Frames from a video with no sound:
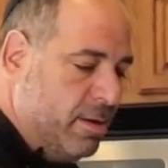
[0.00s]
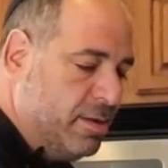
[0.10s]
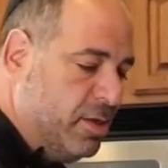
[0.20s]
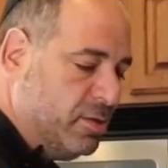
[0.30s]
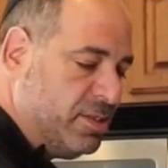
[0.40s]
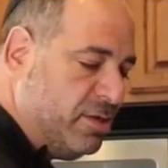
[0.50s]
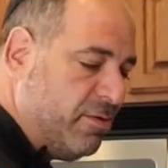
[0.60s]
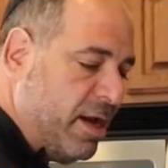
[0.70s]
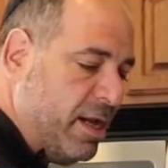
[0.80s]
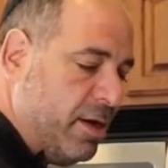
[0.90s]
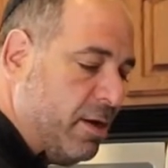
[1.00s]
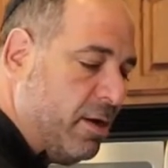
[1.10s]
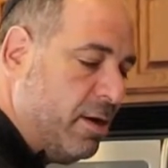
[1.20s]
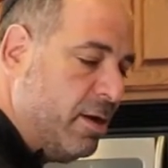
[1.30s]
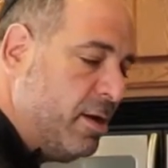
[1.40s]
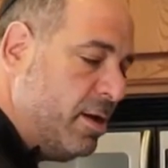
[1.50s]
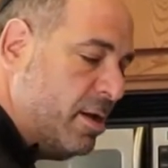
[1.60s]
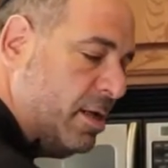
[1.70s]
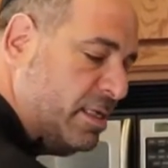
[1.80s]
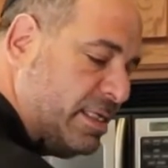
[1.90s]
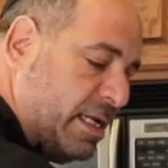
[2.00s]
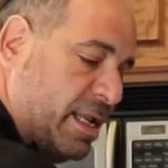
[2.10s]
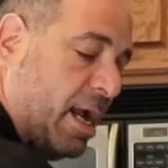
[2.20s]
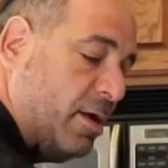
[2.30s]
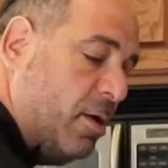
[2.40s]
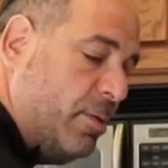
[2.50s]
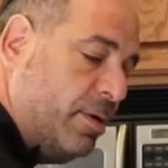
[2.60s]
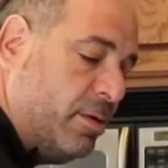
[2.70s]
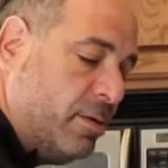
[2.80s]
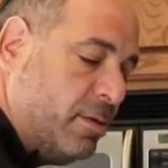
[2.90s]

toaster right here. Let's get that going.